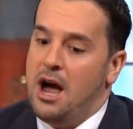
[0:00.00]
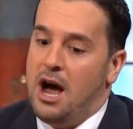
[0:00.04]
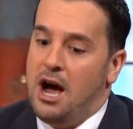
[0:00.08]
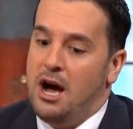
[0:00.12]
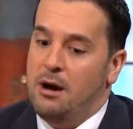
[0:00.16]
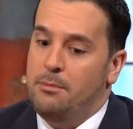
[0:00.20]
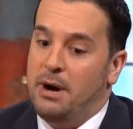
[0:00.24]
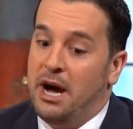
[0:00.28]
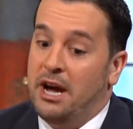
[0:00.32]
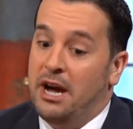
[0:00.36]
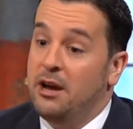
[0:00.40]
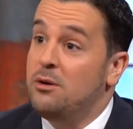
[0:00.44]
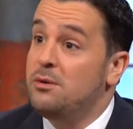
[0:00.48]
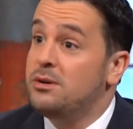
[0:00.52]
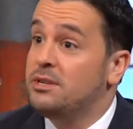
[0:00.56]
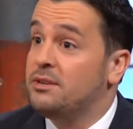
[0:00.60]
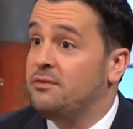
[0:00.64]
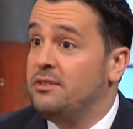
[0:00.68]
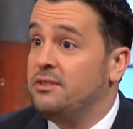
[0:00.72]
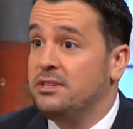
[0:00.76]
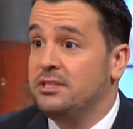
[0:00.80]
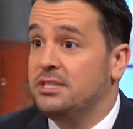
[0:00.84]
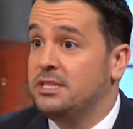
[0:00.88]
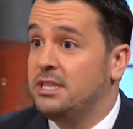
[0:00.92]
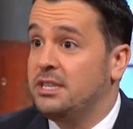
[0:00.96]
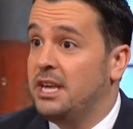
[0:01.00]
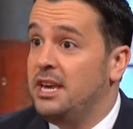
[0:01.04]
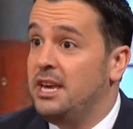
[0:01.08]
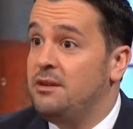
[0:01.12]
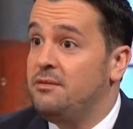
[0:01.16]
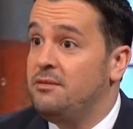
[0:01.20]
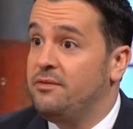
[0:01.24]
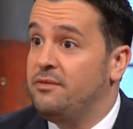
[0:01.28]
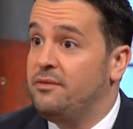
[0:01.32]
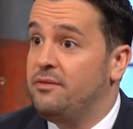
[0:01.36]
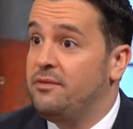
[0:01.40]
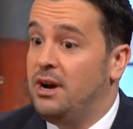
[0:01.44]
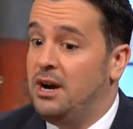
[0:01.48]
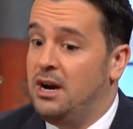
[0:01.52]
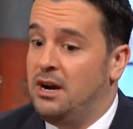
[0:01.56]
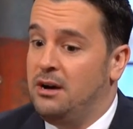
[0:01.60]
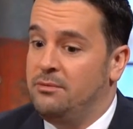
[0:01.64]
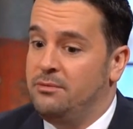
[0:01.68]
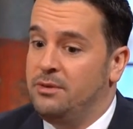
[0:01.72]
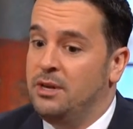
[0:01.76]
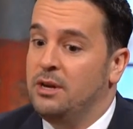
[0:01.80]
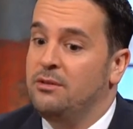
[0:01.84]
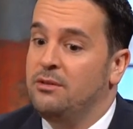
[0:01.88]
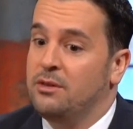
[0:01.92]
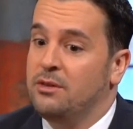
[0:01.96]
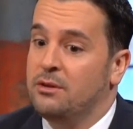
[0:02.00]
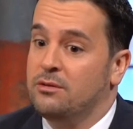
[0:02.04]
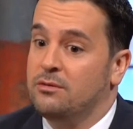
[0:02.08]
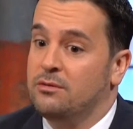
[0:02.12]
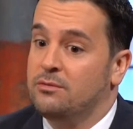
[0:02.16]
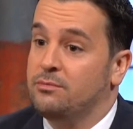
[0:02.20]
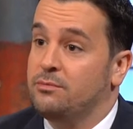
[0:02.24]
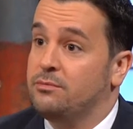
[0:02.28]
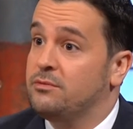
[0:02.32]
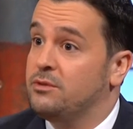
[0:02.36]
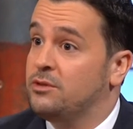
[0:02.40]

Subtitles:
I always felt safe, that there